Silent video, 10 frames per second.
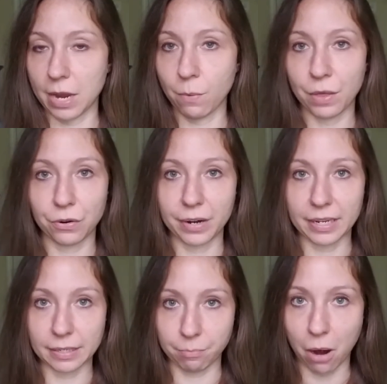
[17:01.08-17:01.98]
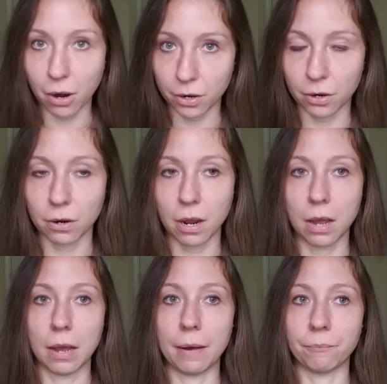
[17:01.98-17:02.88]
Whether it's a partner,
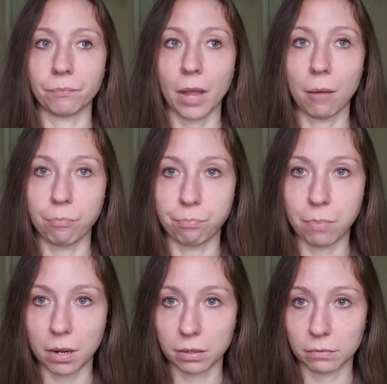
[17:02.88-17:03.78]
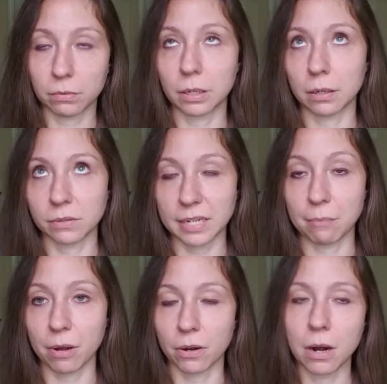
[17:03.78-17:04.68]
um, a, well, I'll say
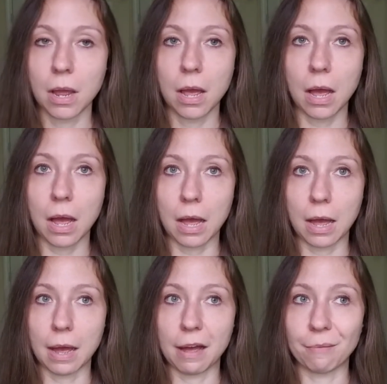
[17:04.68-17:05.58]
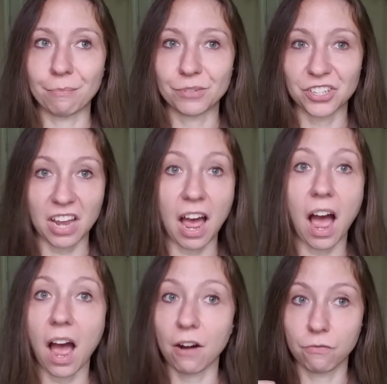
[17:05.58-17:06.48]
brother, um, just a,
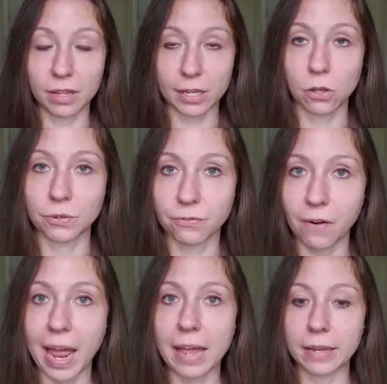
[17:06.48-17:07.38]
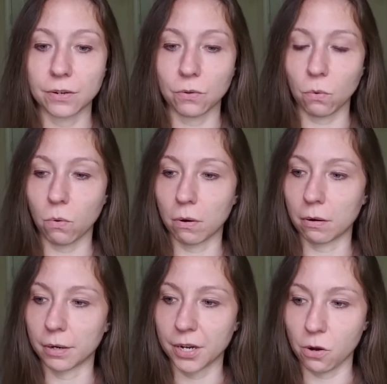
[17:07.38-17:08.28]
a, really close friend
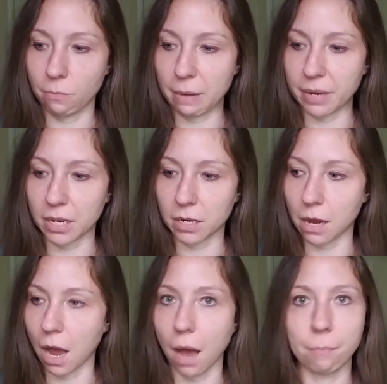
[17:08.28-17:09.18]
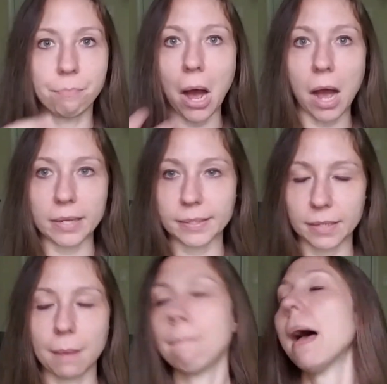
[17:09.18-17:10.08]
or, you know, maybe a boss,
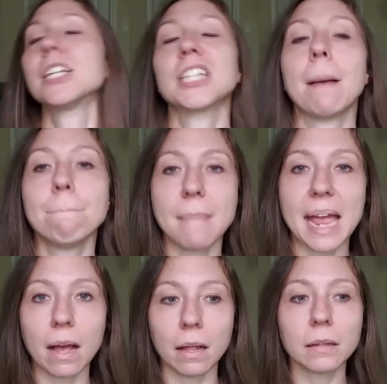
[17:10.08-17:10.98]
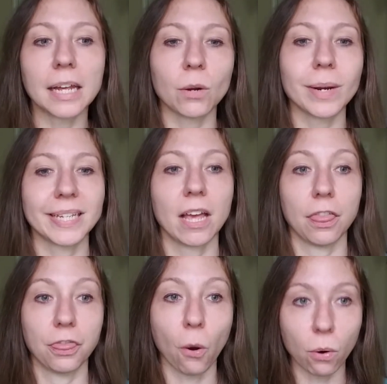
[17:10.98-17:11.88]
um, just a male, I don't want to say
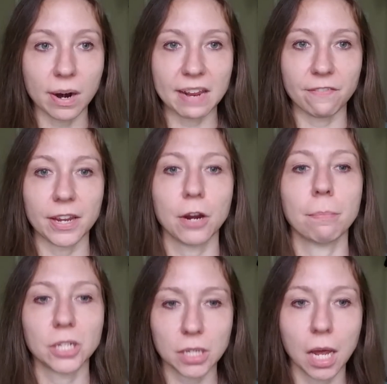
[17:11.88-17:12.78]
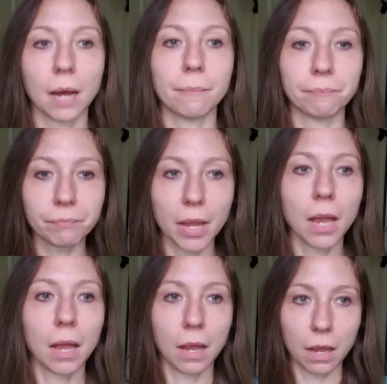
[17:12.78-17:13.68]
authority figure, but just, um,
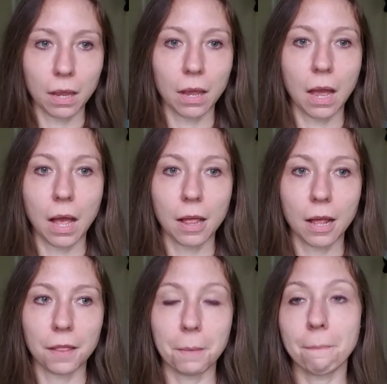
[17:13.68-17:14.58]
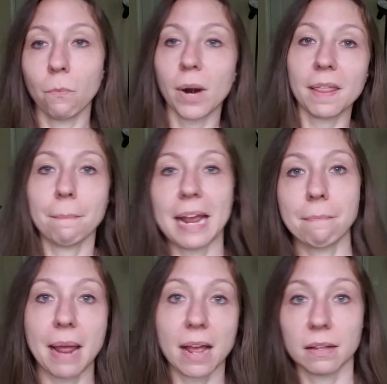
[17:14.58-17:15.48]
the, one of the main
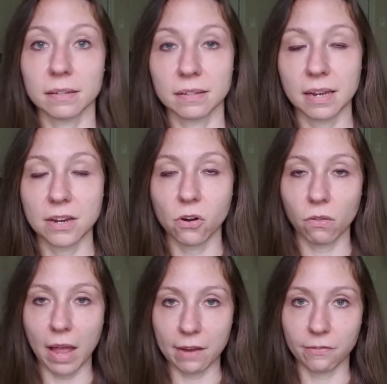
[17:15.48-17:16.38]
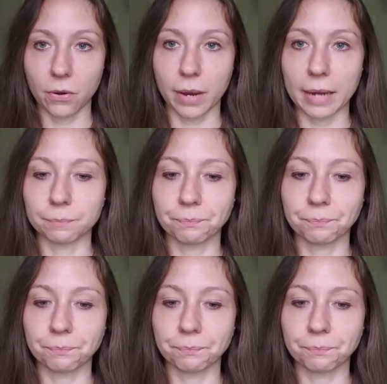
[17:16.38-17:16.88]
males in your life, okay?